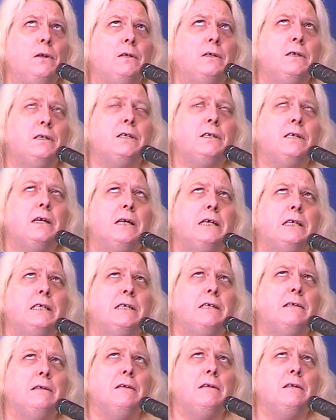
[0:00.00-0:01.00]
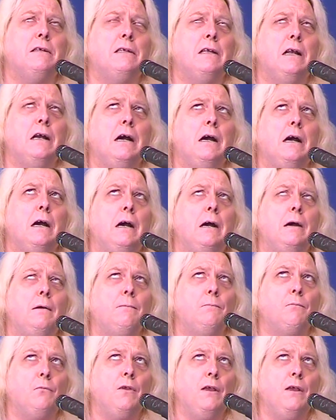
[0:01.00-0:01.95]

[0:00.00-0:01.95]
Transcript: discussing the,